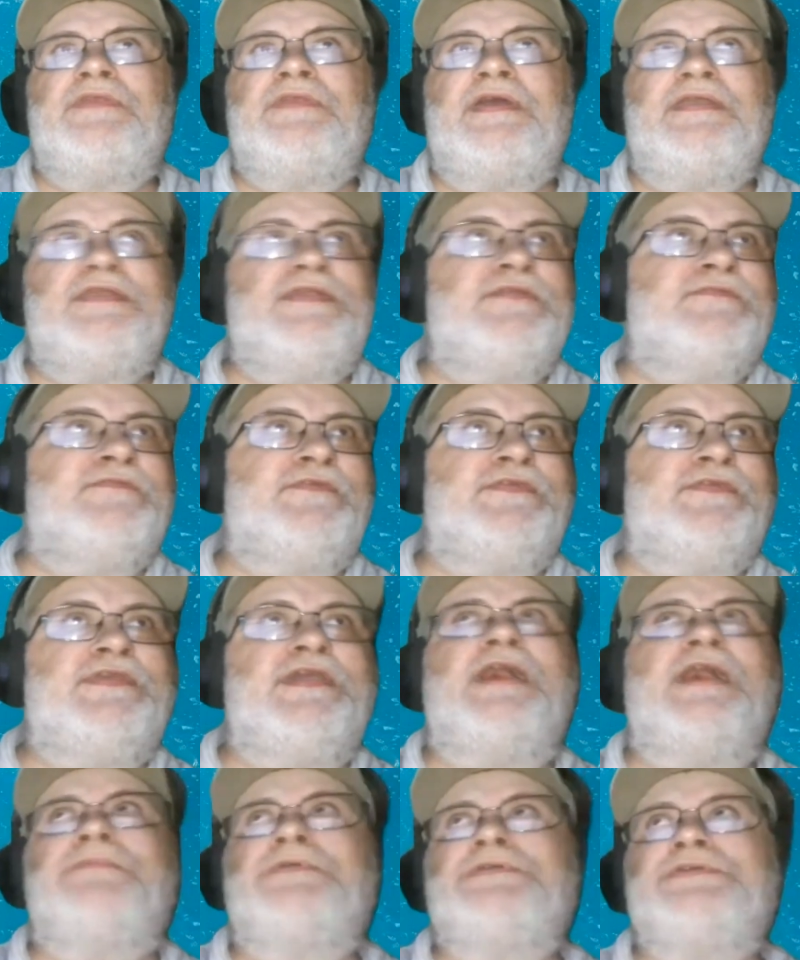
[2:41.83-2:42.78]
Thank you for
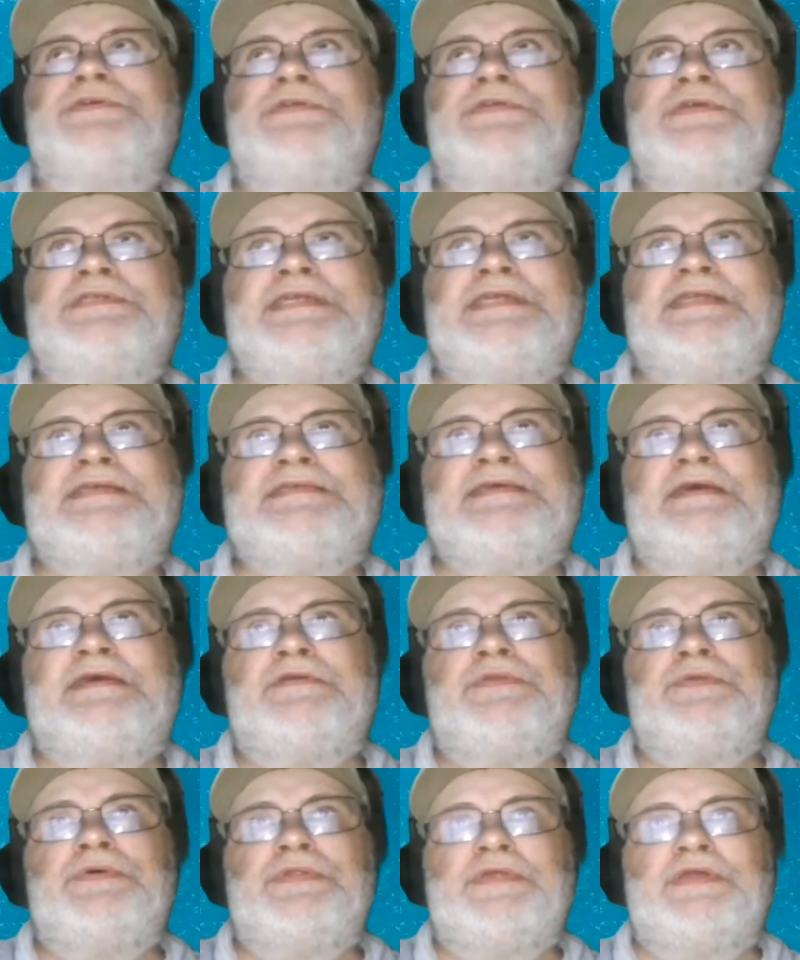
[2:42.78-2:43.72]
the opportunity to
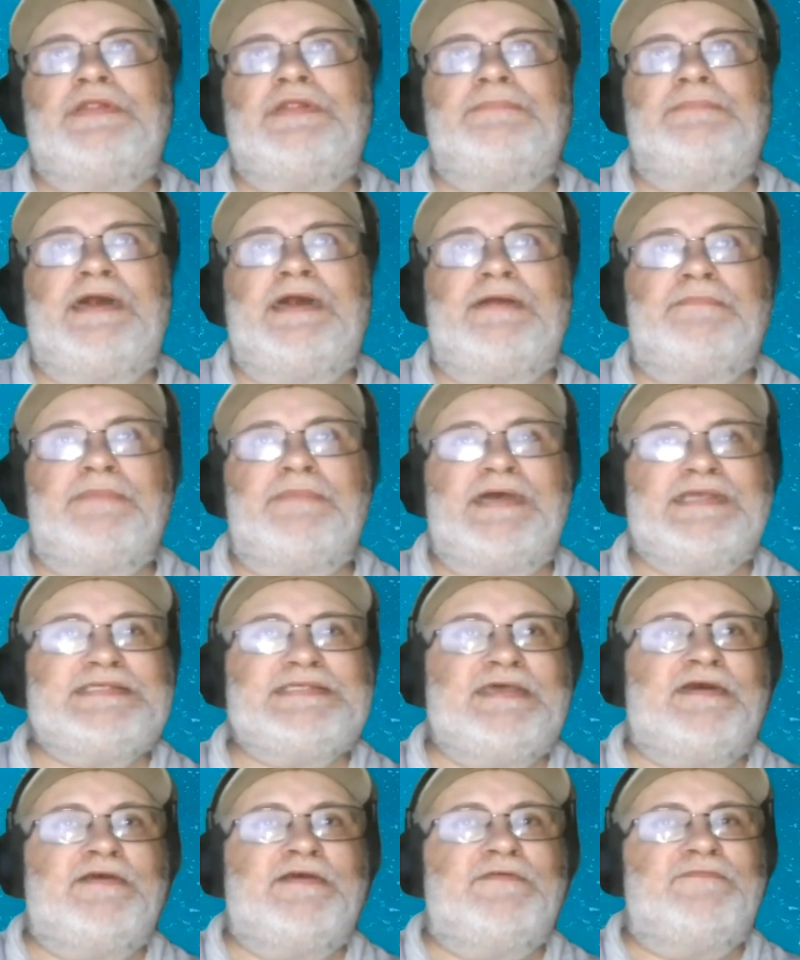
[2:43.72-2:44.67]
tell you a little about
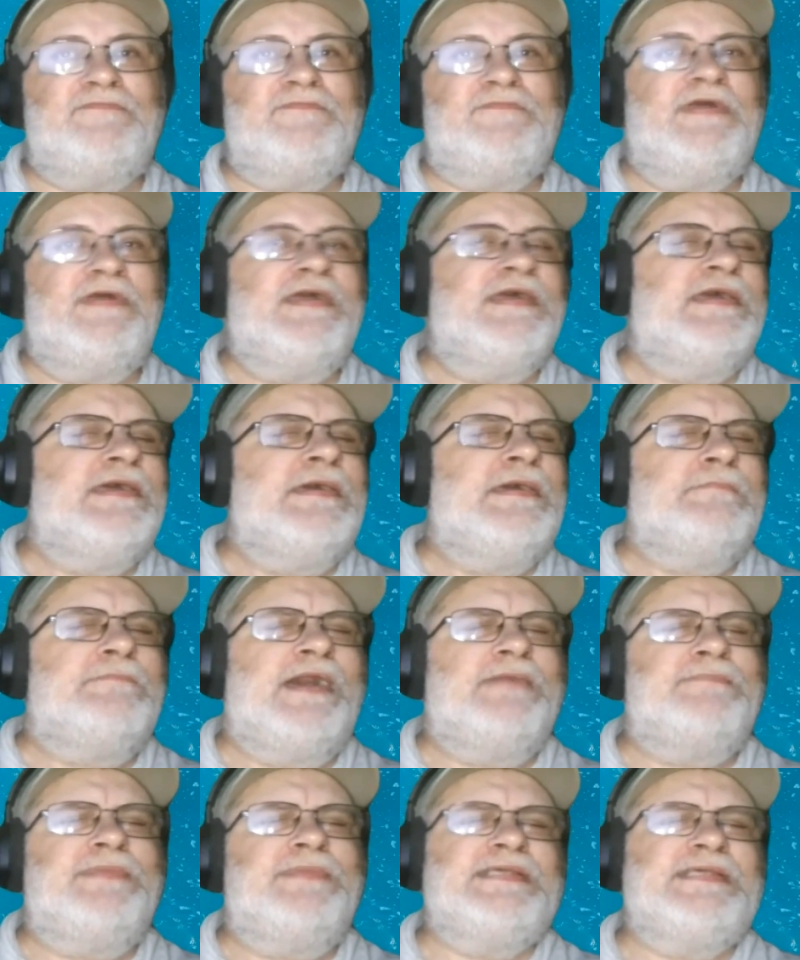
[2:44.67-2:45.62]
myself,
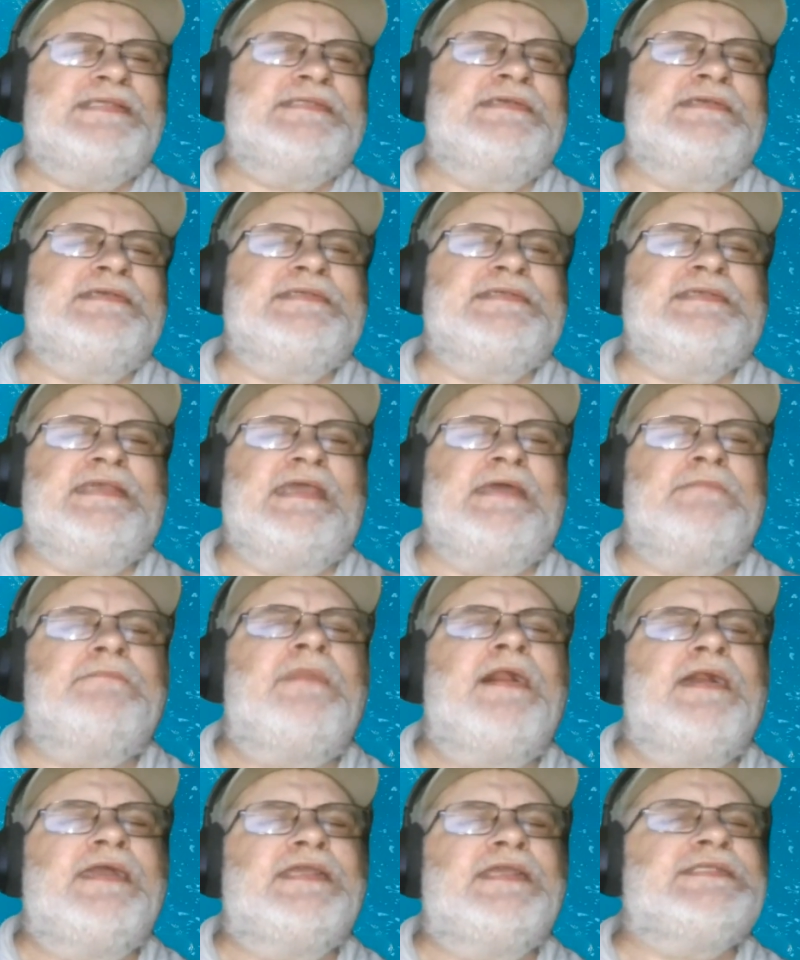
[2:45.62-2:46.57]
my business,
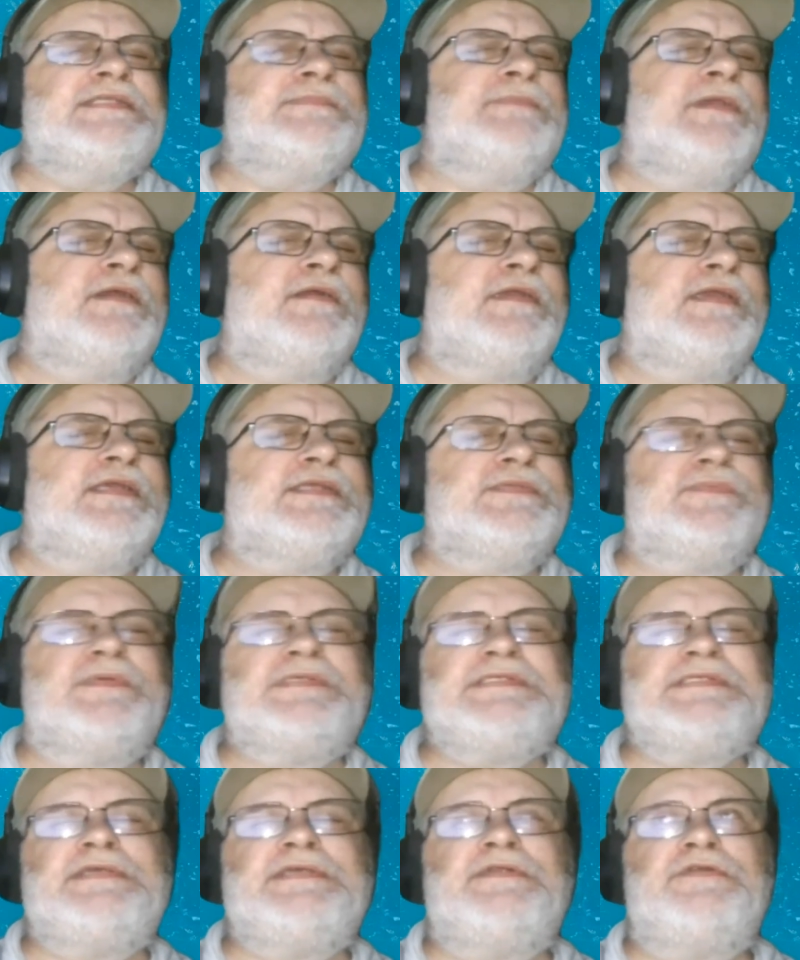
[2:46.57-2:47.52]
and my experience
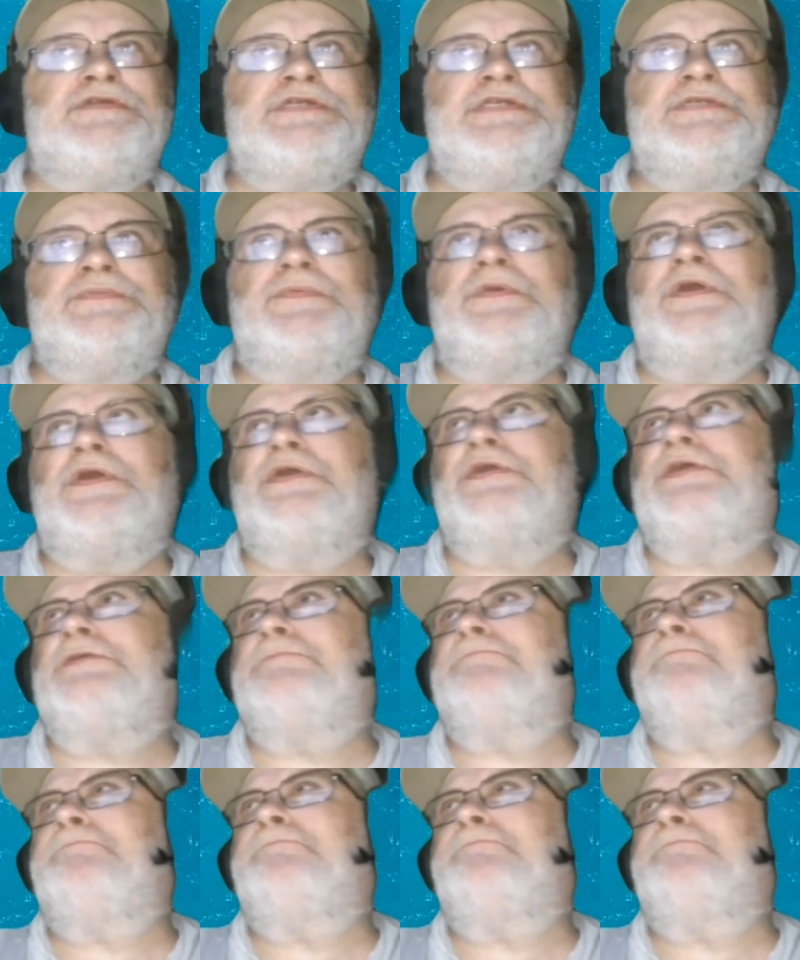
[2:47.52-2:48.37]
with Synergies Work.